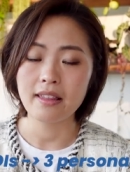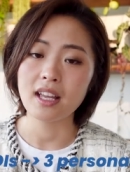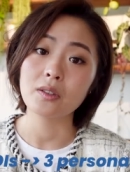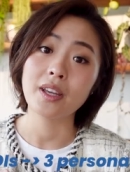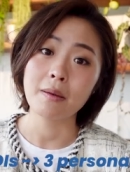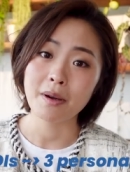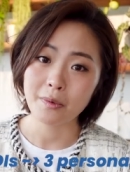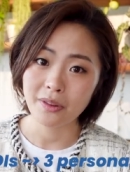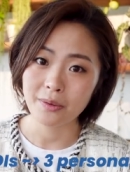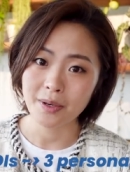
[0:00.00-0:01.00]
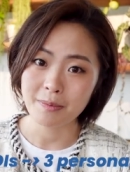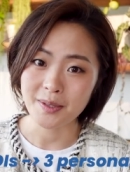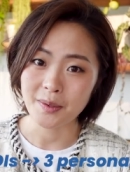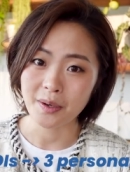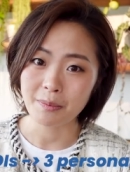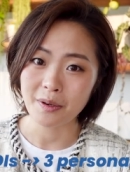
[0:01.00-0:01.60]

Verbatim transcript: and then you came up with 3 persona